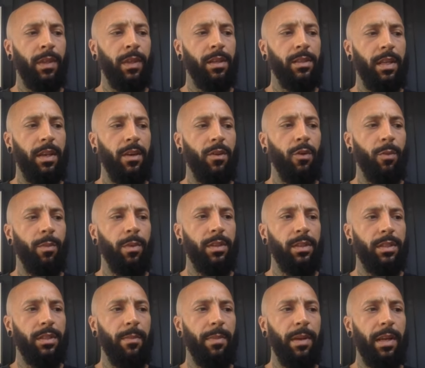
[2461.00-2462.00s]
St
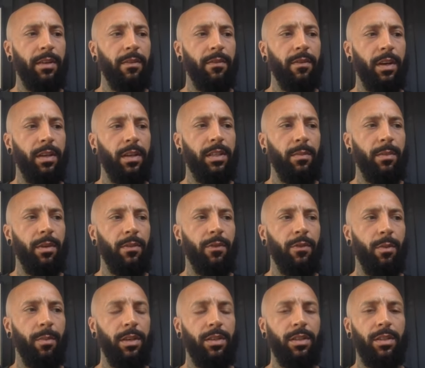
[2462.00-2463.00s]
Albans they played a very similar
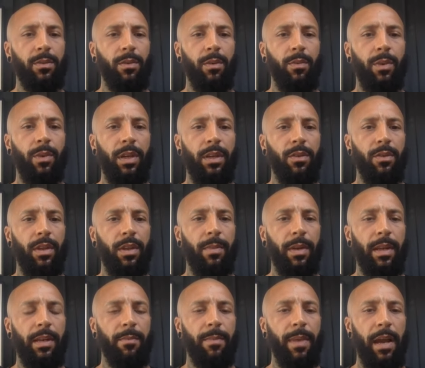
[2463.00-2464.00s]
formation to what we do. They
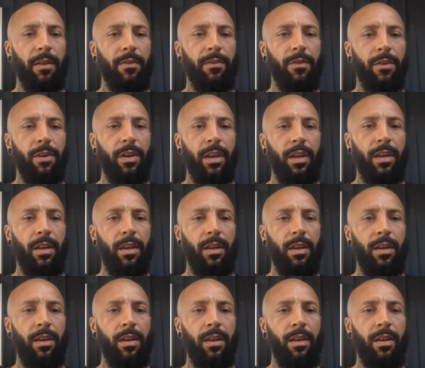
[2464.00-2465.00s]
played a back three,
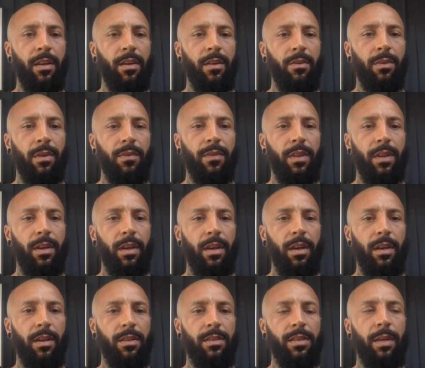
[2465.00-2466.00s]
with
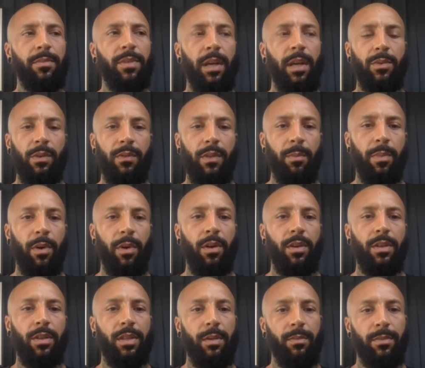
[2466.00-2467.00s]
the sometimes with the
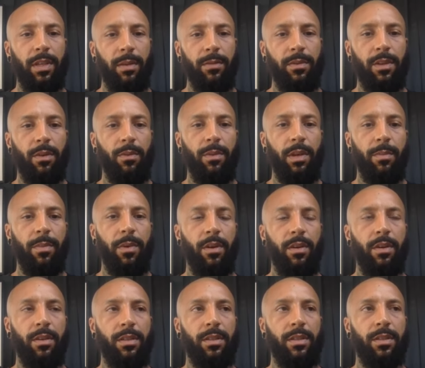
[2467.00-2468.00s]
box, sometimes not with the
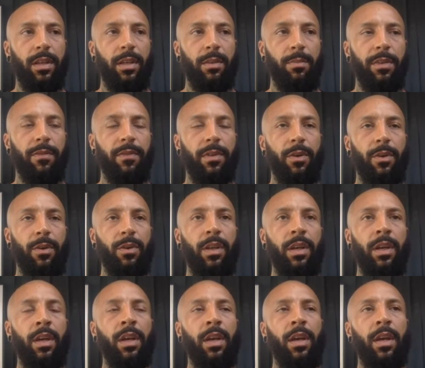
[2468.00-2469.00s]
box in midfield.
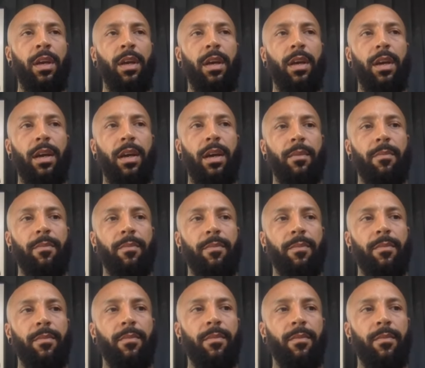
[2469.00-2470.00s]
Um,
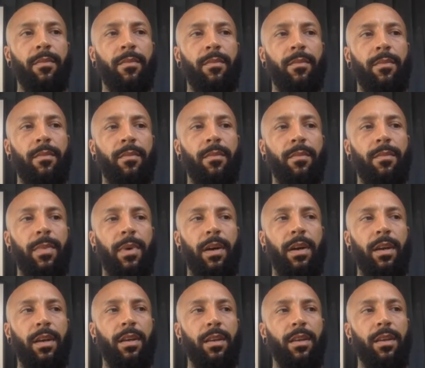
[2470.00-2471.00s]

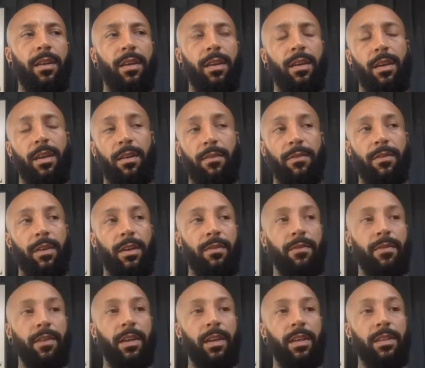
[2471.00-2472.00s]
but yeah, I, th- I
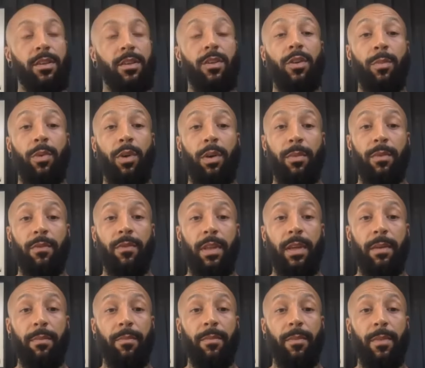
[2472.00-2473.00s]
think it's a good appointment for
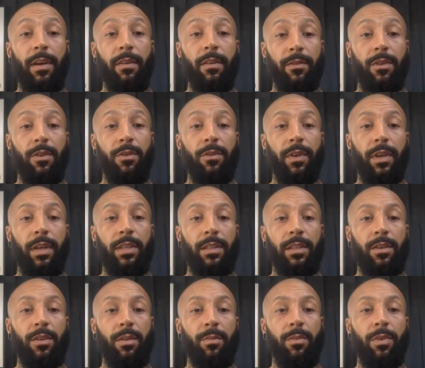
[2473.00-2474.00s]
them. I do think it's a
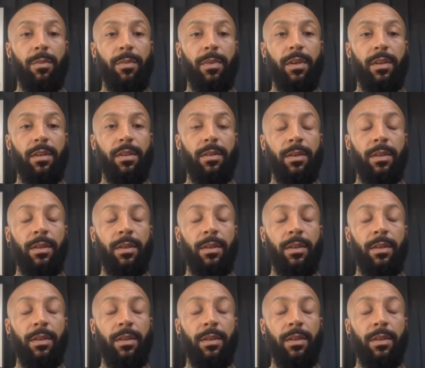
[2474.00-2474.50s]
good appointment.